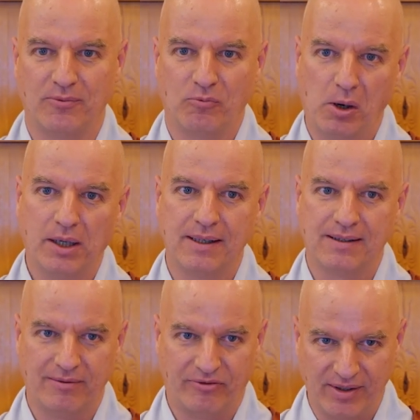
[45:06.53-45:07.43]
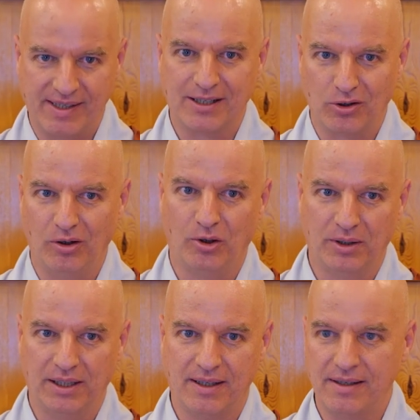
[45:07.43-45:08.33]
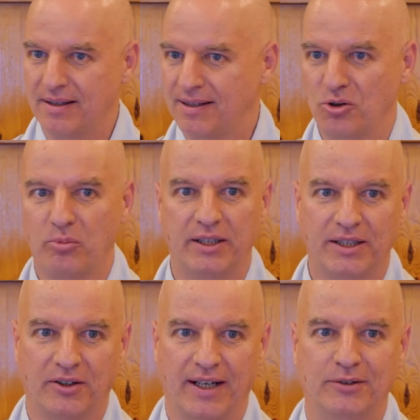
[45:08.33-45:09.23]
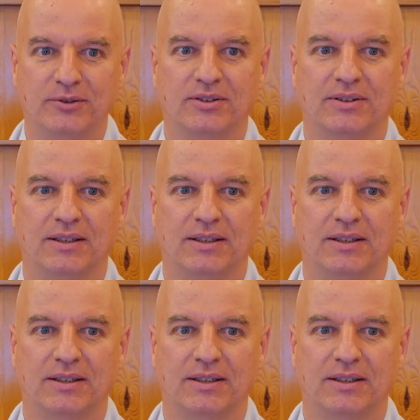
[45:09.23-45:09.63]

One is physical loneliness, there's nobody around.